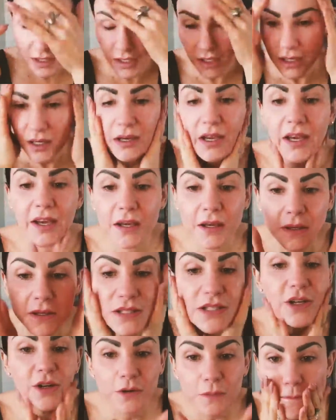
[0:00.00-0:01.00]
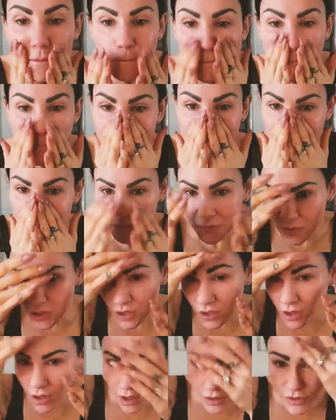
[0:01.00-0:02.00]
Okay, so
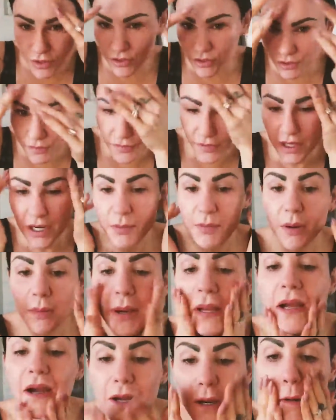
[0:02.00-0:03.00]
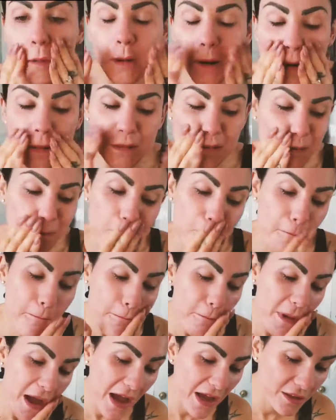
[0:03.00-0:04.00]
you also don't forget about my eyebrows.
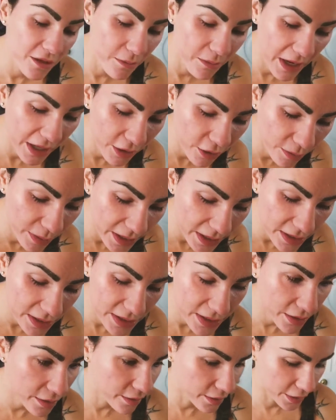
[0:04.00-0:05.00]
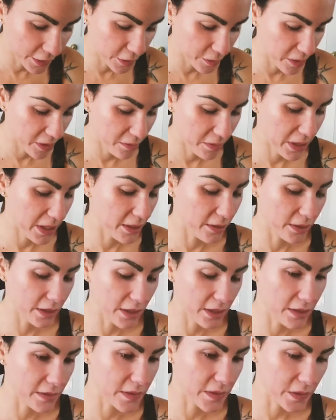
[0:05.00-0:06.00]
I had them microbladed, so they're a little bit
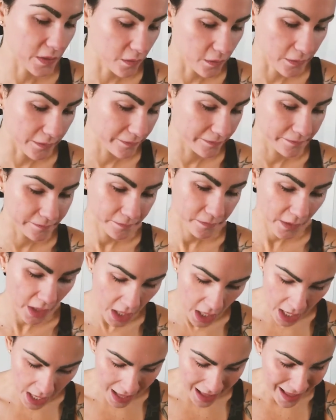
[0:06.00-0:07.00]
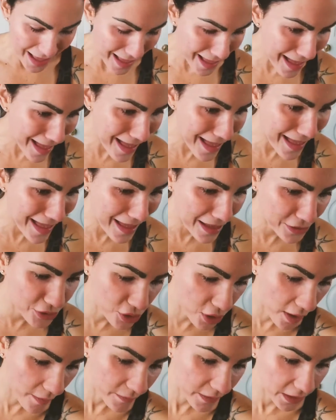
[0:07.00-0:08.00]
peely, so
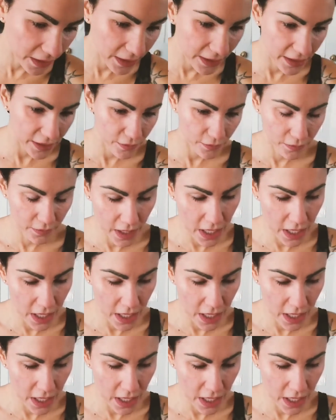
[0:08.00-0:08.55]
drop the lid.